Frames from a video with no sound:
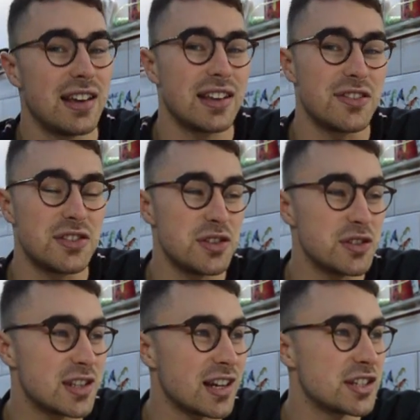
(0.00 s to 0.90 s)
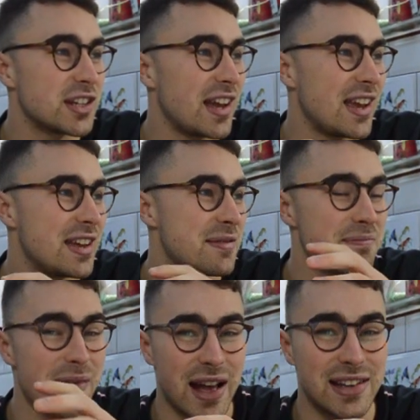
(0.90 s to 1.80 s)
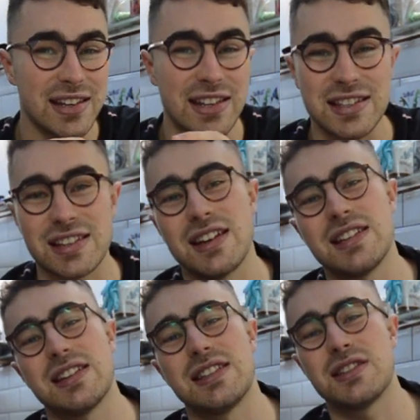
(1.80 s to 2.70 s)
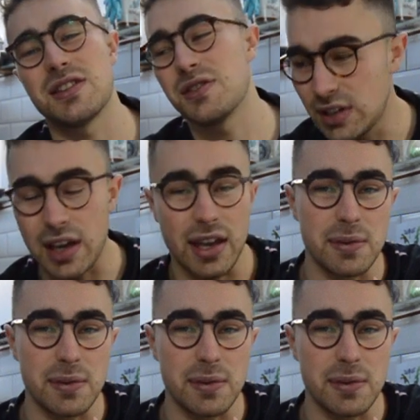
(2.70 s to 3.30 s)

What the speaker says: gives you such a mad insight into, yeah,